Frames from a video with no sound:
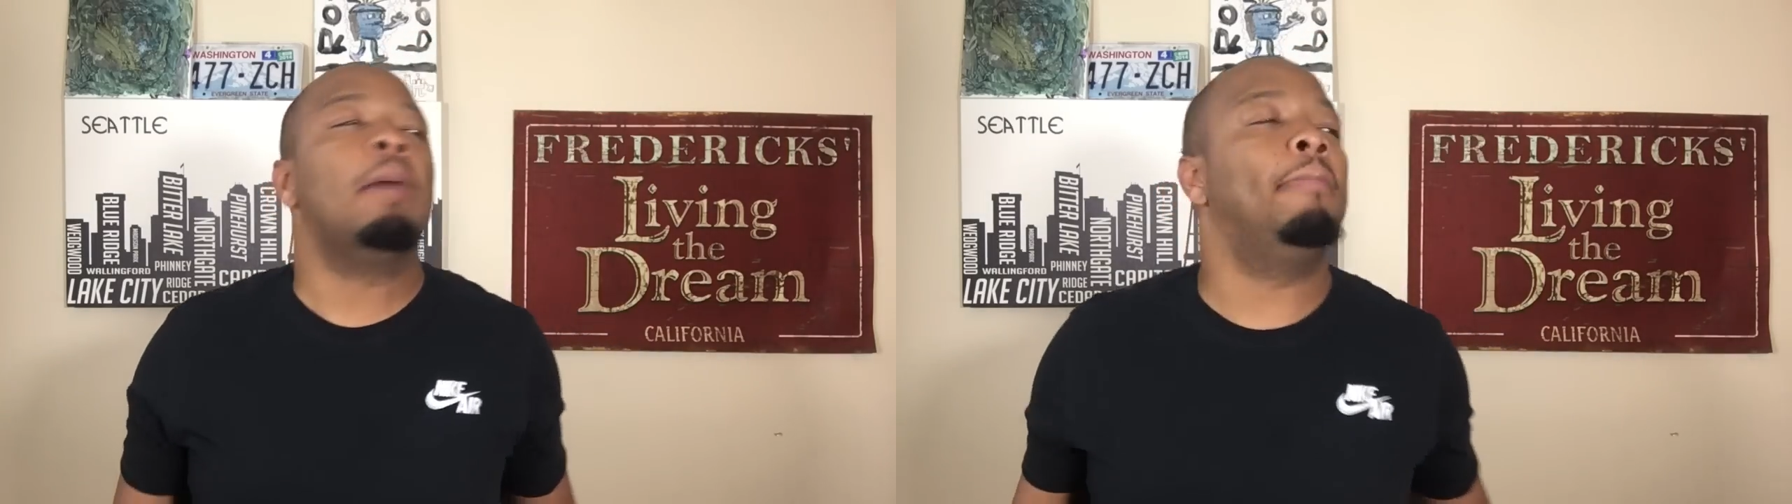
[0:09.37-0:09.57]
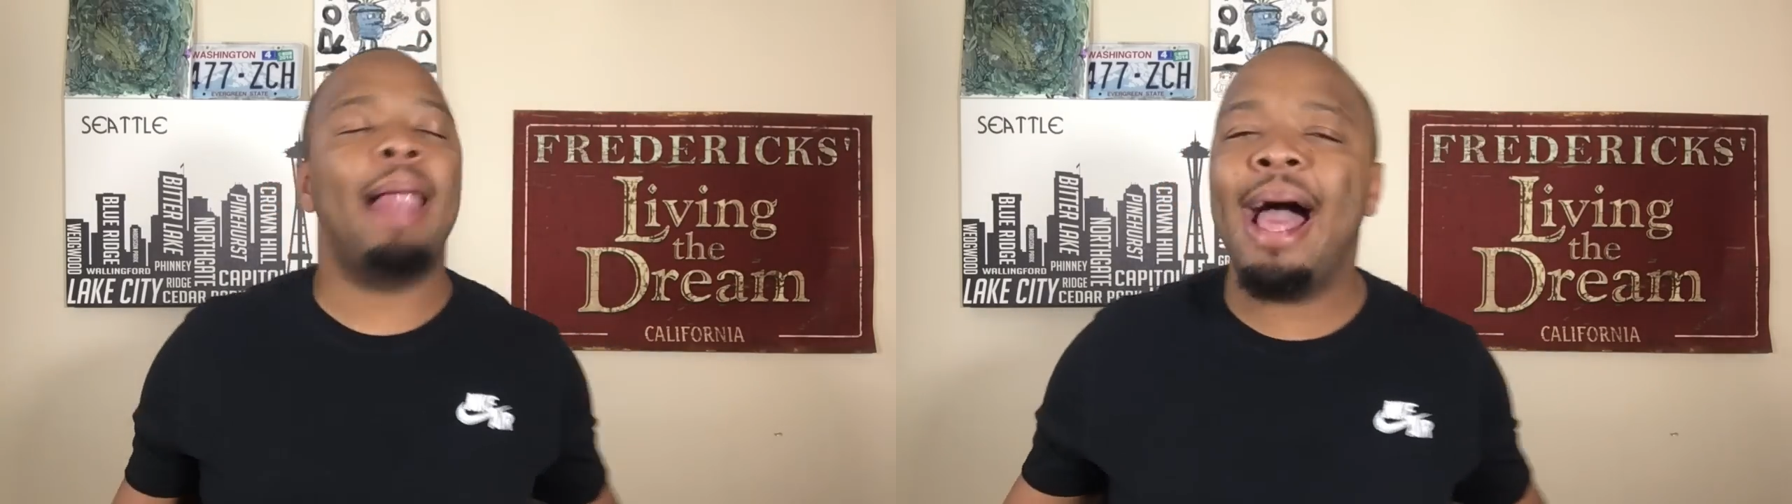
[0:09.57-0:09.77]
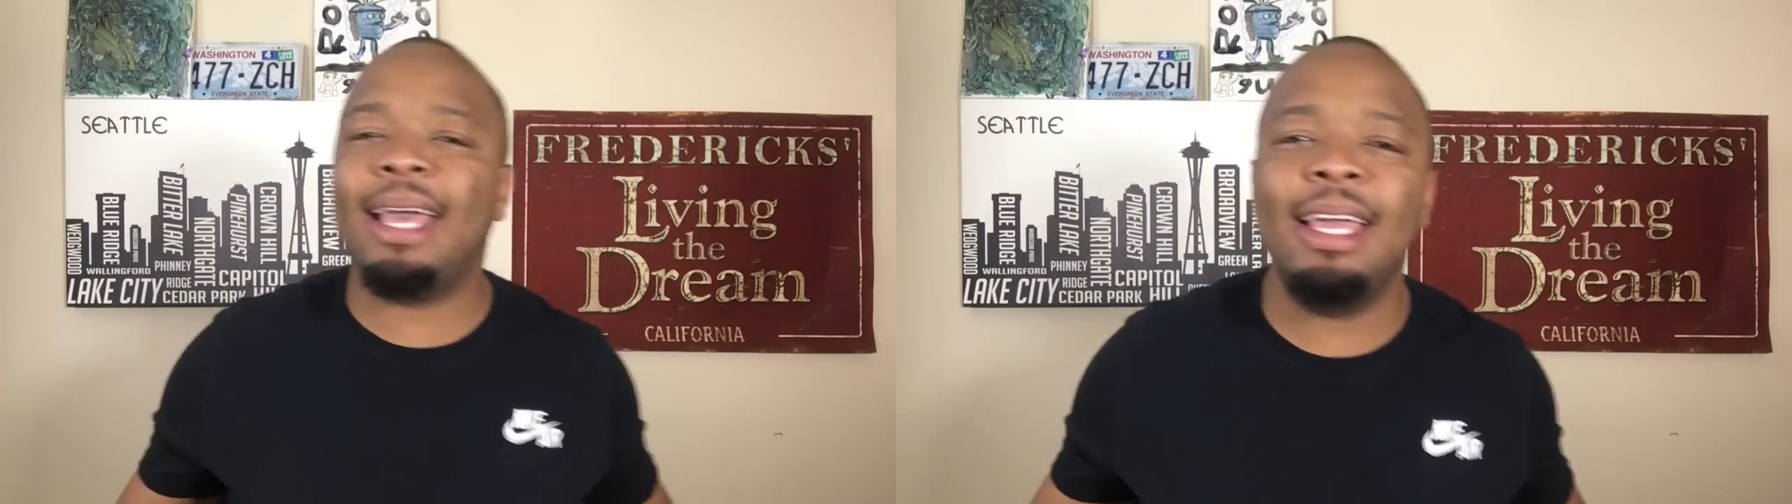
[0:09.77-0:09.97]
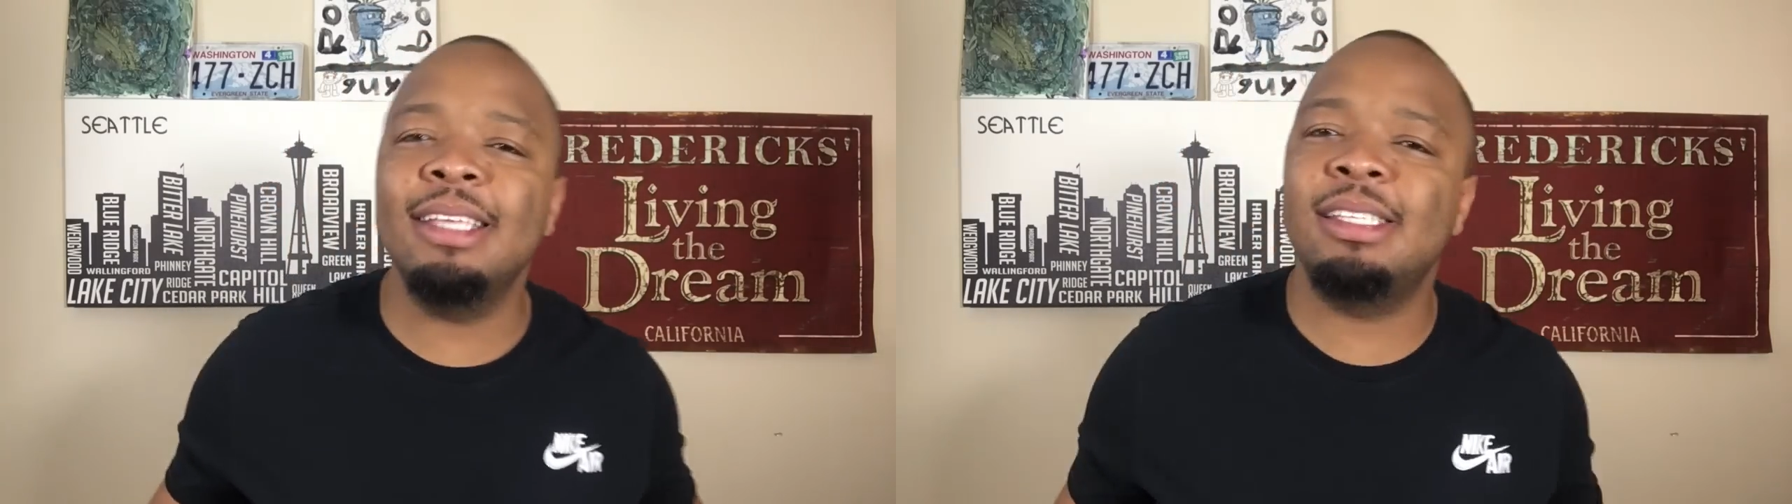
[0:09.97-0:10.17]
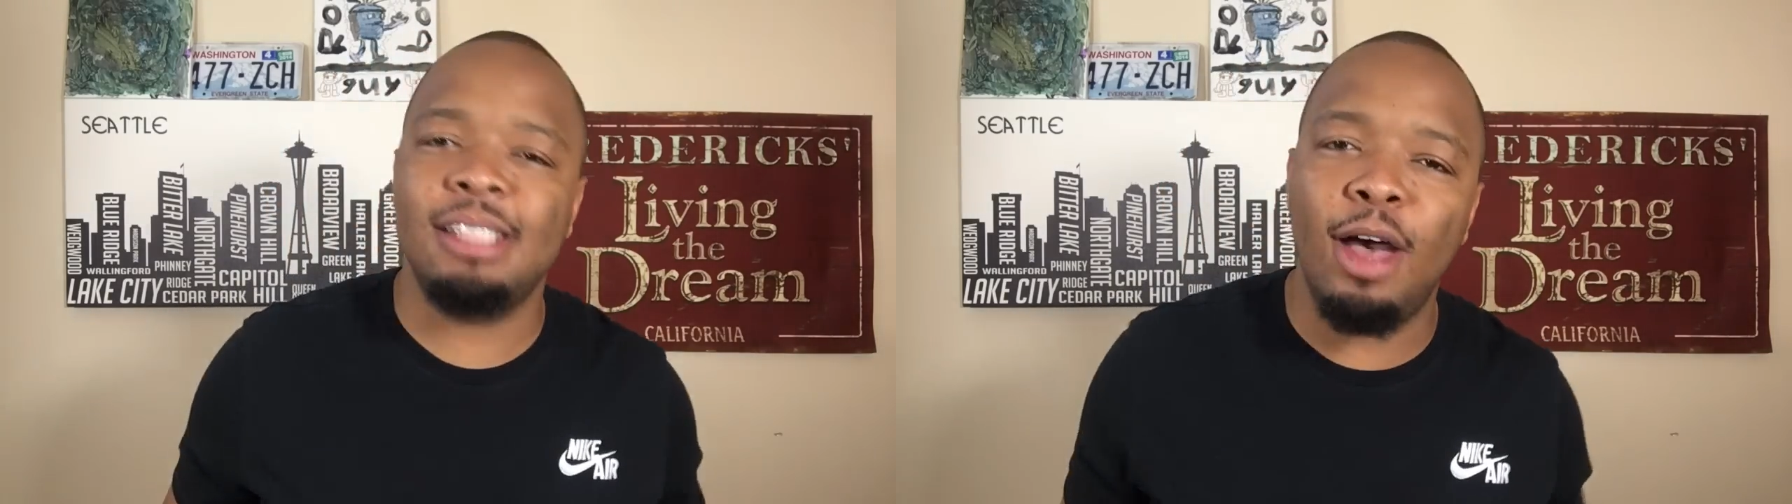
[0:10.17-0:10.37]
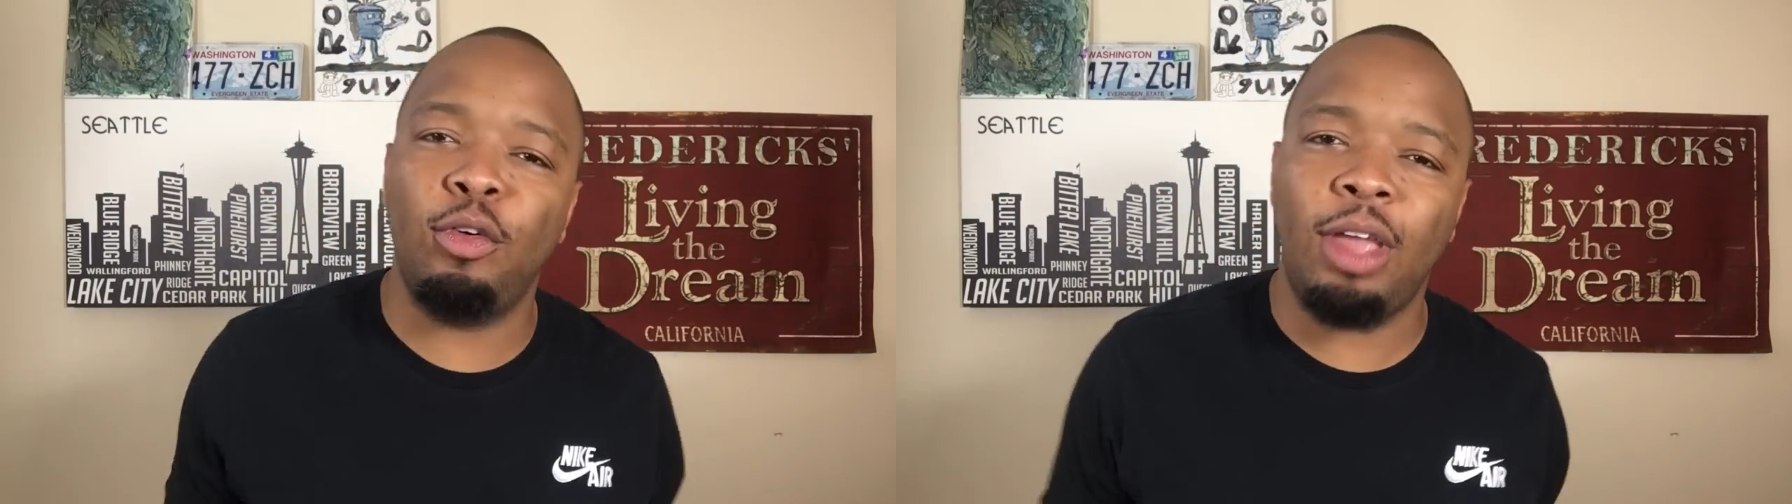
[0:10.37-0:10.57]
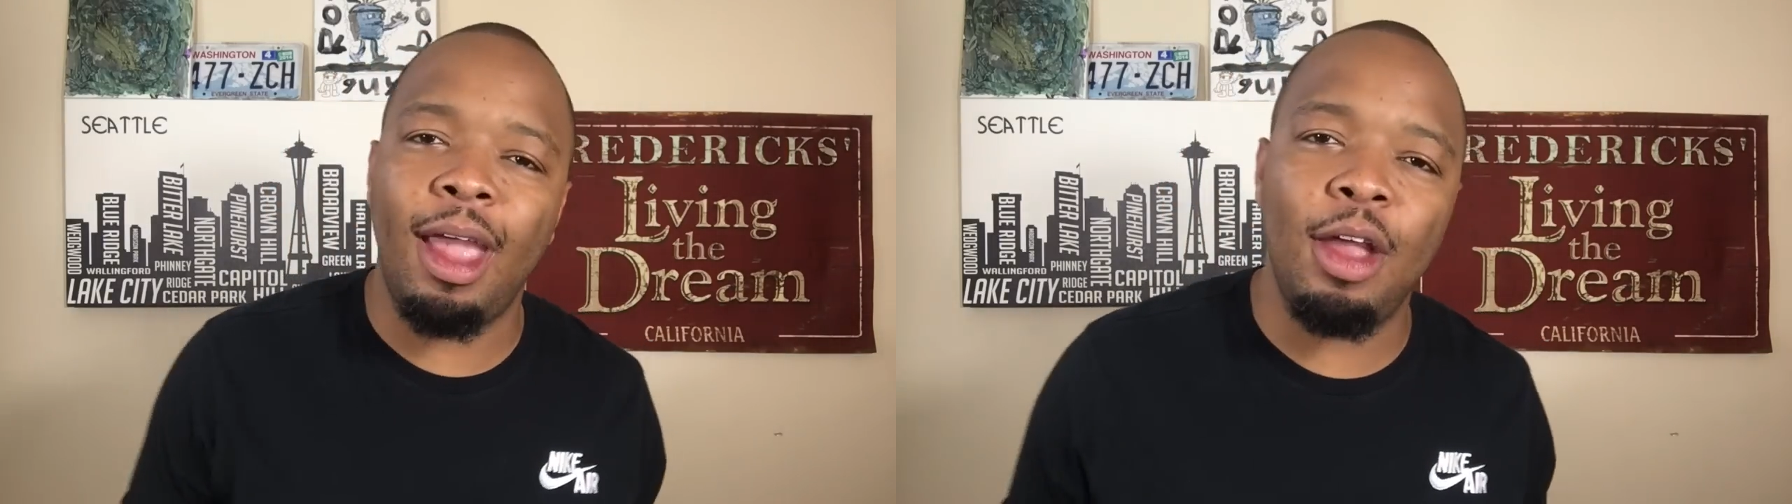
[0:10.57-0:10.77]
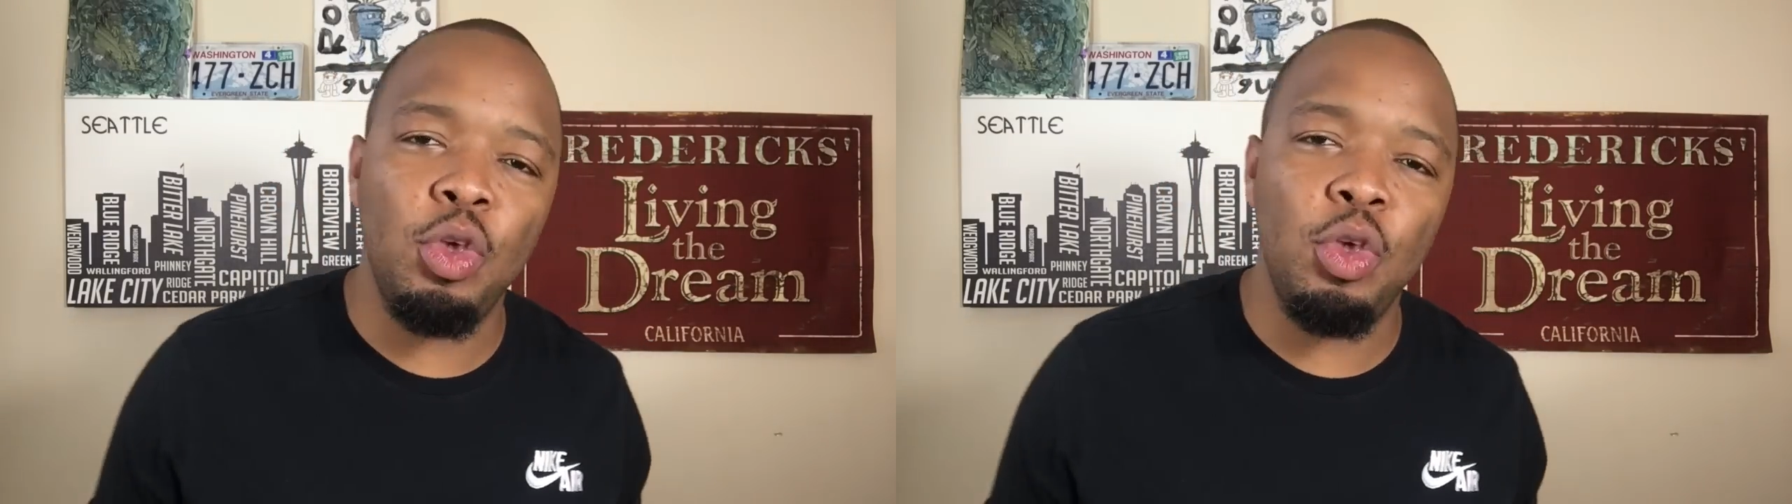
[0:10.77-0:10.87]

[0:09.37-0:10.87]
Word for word: Blocking is self-care.